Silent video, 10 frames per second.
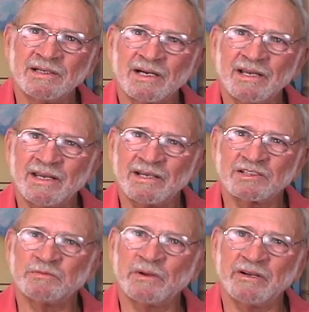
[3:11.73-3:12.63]
I had
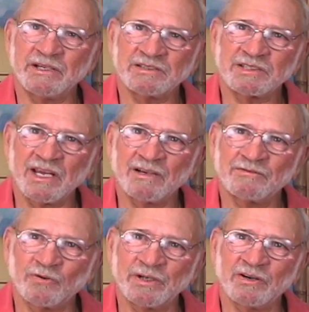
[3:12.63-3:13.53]
experienced
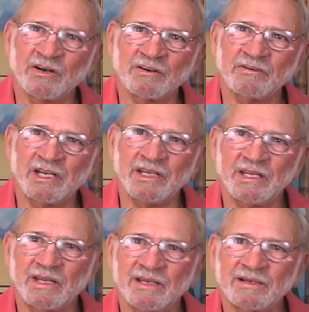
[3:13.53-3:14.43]
California already,
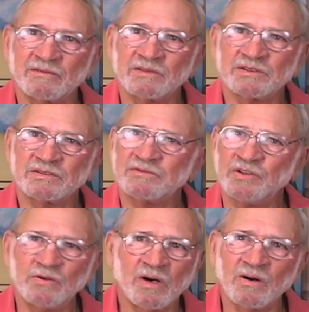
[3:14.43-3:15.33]
and it was
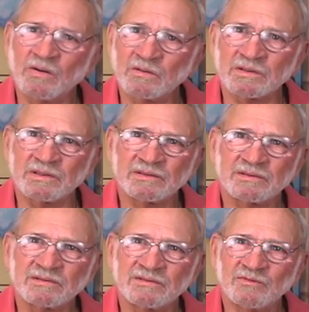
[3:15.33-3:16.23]
too cold.
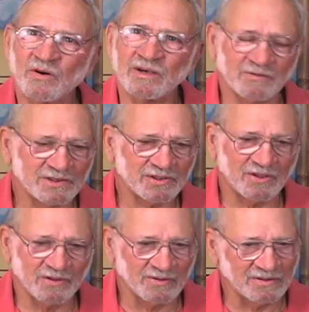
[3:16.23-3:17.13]
The water was
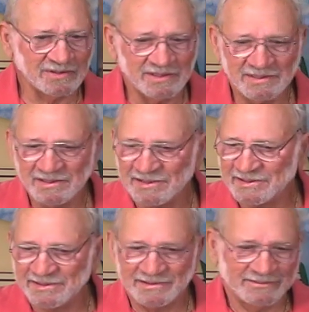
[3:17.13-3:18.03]
cold.
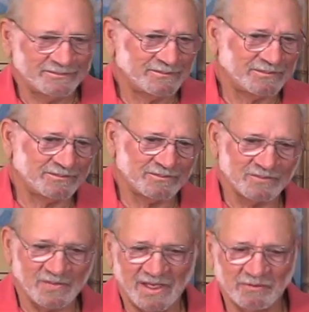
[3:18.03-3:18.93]

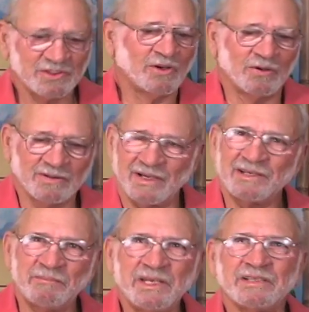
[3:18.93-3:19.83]
It was cold on the
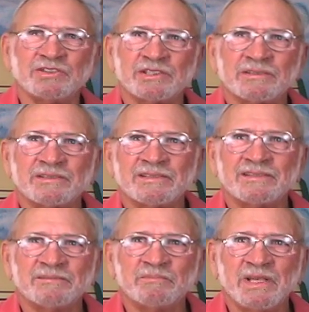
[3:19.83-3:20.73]
beach.
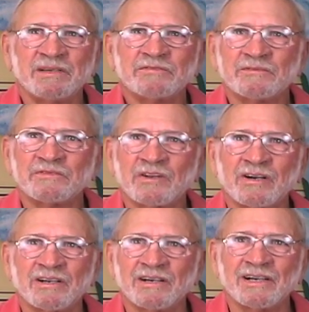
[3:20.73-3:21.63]
Being from
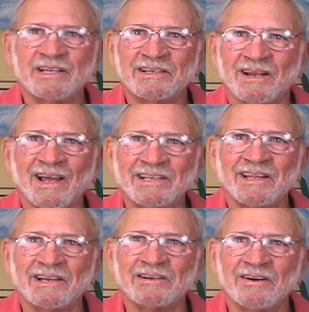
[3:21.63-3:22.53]
Florida, I didn't like
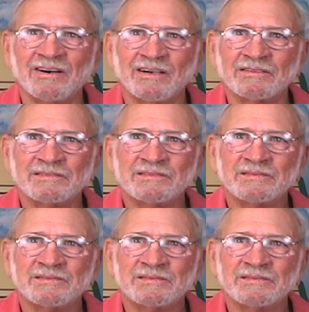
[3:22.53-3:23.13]
that at all.